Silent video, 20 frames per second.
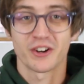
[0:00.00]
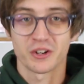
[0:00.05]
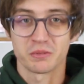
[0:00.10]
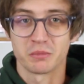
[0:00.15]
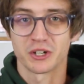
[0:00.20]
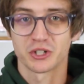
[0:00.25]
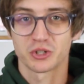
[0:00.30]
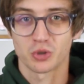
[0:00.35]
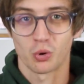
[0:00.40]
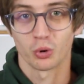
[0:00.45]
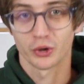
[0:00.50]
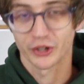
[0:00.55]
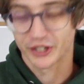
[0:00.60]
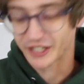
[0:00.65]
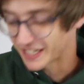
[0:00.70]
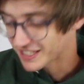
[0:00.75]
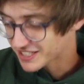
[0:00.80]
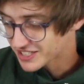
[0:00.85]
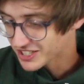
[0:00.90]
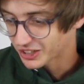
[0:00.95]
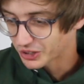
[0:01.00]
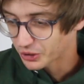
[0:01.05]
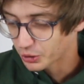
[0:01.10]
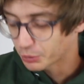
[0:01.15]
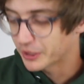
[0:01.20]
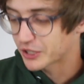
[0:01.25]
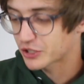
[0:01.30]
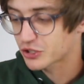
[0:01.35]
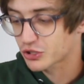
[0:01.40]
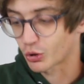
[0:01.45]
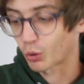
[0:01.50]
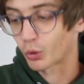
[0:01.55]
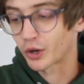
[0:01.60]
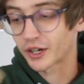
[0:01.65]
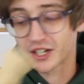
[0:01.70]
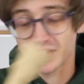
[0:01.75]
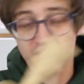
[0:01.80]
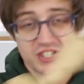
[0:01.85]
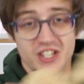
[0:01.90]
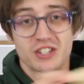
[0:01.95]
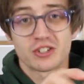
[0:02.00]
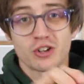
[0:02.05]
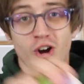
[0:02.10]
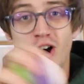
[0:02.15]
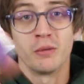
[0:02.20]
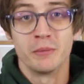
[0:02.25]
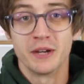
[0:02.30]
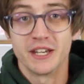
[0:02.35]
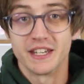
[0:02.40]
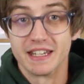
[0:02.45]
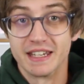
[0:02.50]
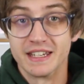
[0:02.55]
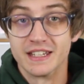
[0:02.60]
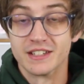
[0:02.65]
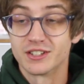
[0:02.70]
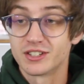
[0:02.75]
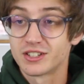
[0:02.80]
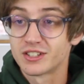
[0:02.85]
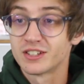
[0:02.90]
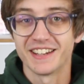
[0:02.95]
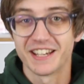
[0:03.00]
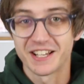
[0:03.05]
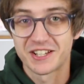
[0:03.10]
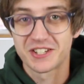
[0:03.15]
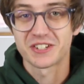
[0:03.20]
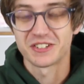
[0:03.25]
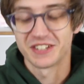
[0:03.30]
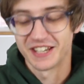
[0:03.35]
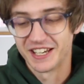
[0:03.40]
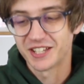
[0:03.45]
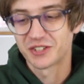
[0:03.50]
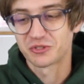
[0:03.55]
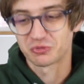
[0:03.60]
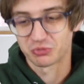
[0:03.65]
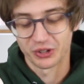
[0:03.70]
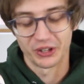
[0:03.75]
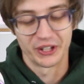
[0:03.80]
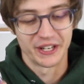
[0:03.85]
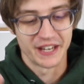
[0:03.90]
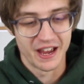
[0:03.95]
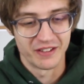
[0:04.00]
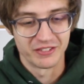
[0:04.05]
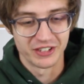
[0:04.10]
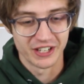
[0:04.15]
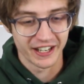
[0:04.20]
and my shoulder gets a little bit sore because this tama is, it's really heavy.